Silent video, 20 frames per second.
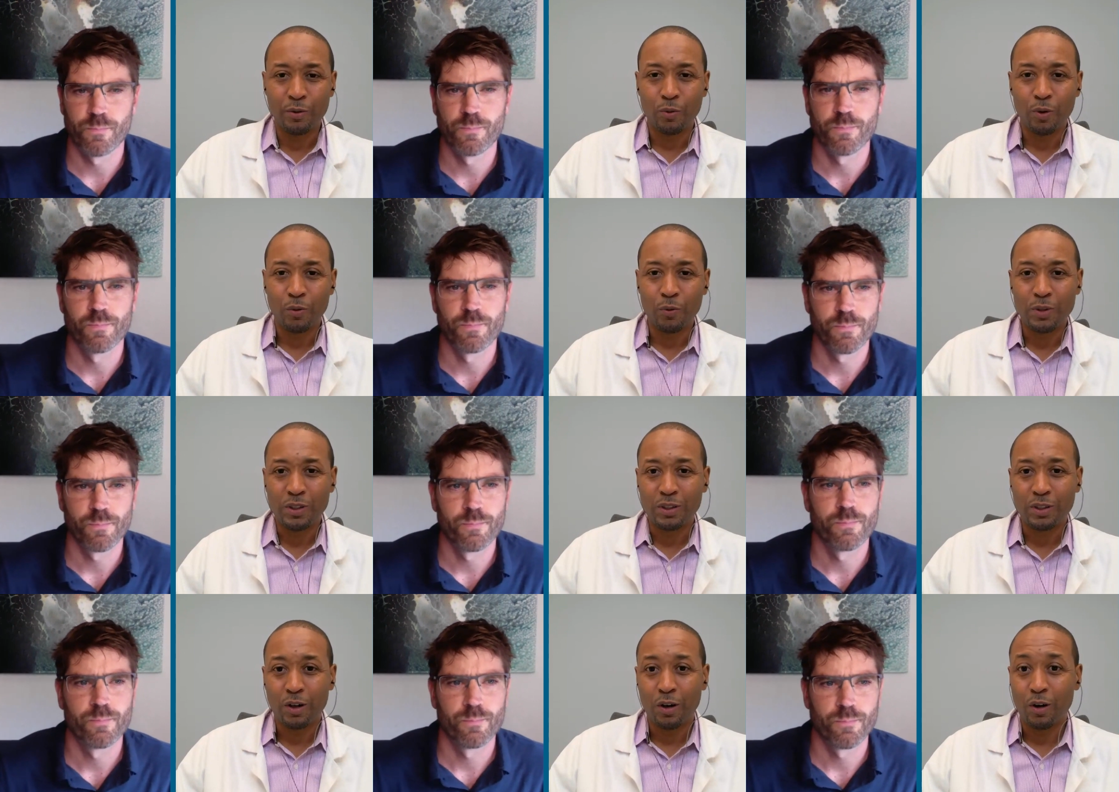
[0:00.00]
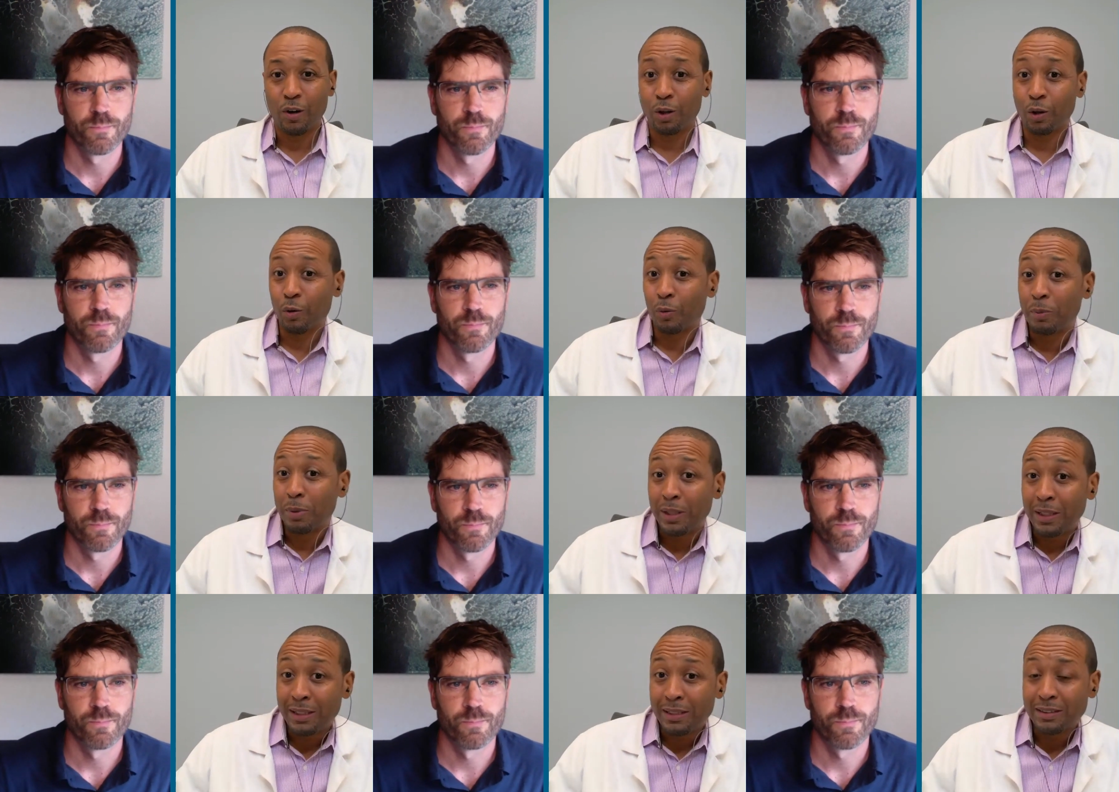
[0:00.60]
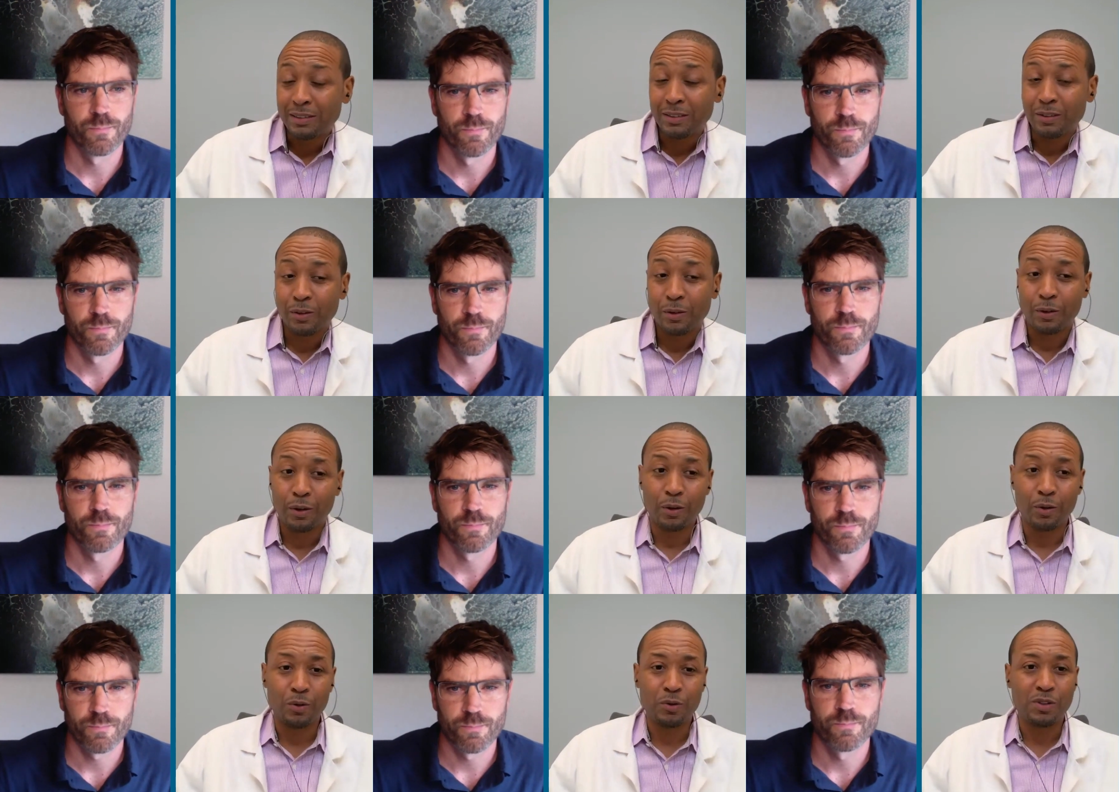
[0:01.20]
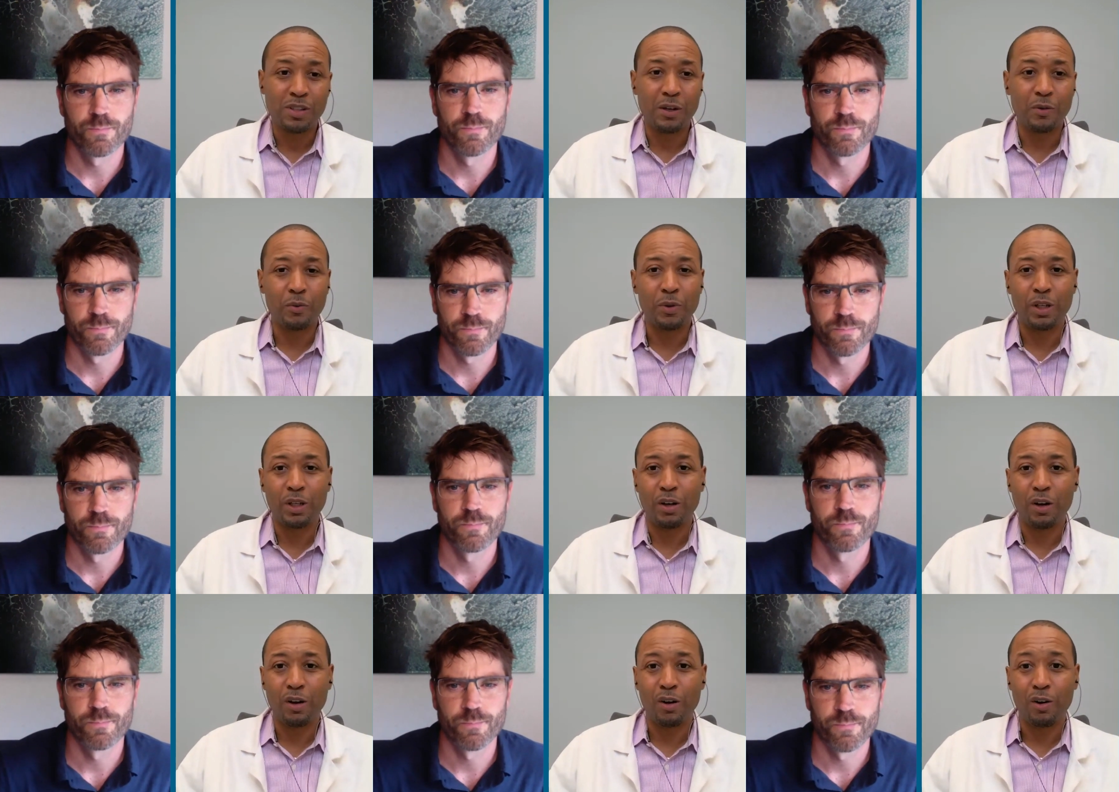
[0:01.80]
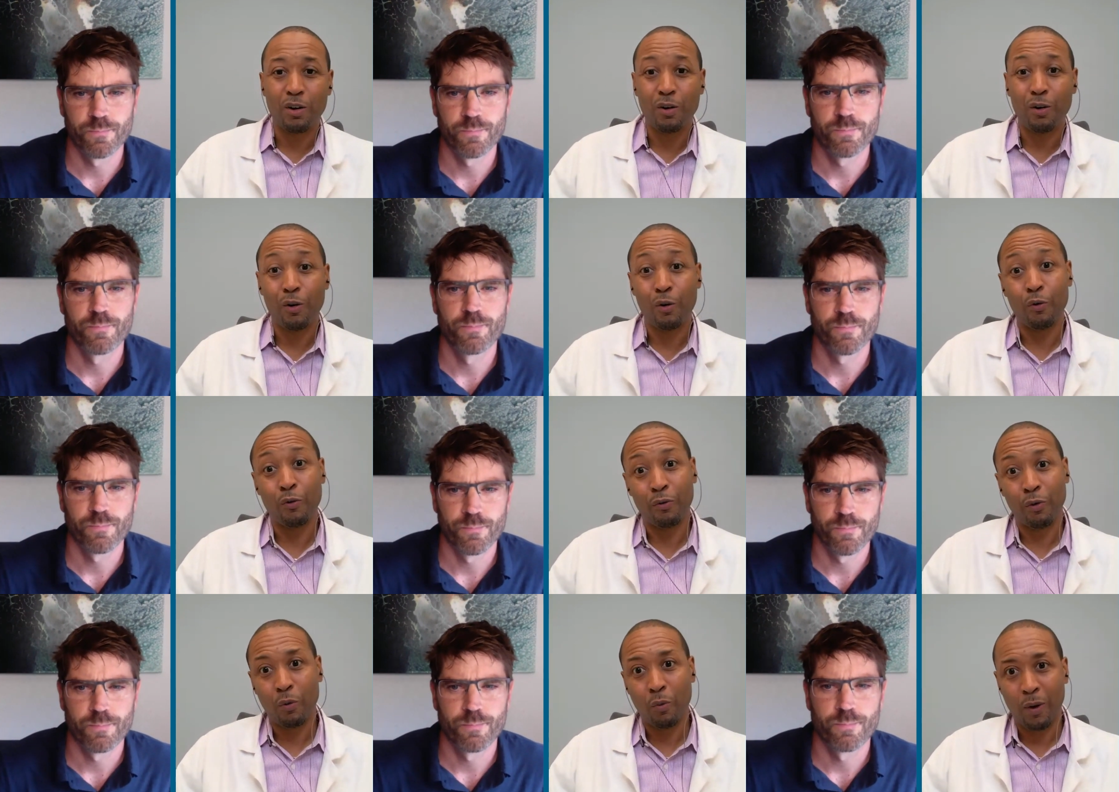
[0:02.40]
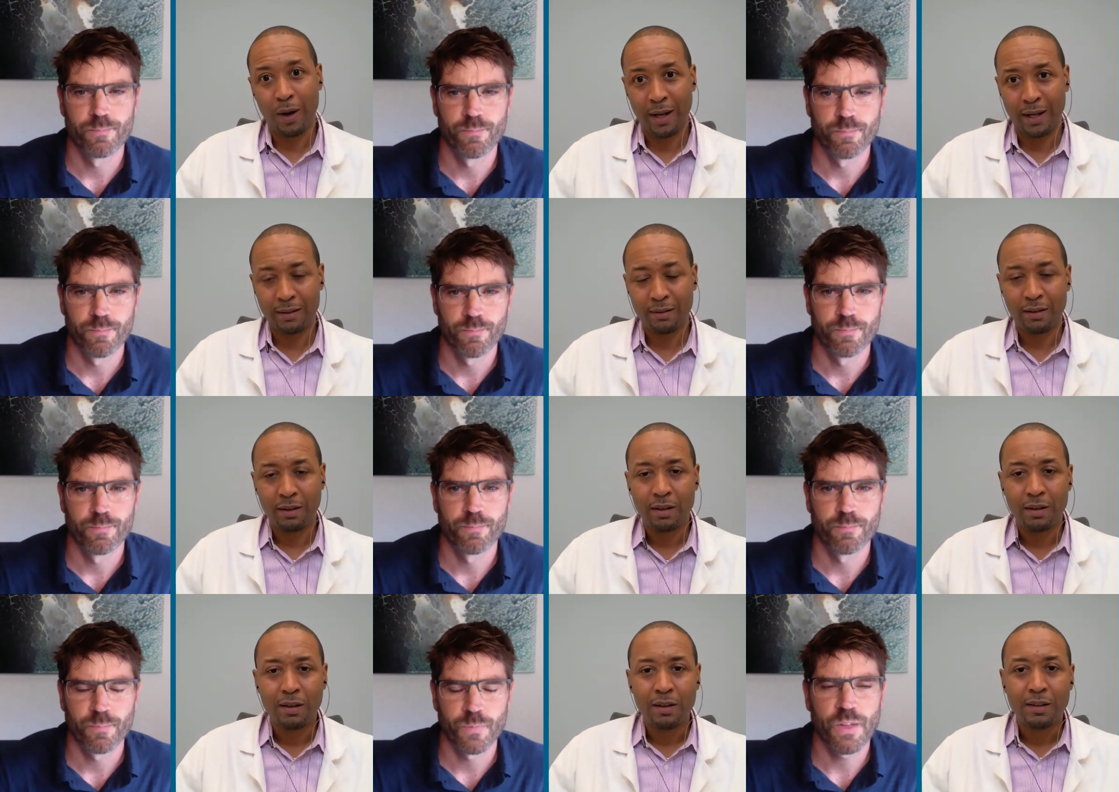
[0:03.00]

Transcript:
Speaker 1: what we call obese or those that we call overweight.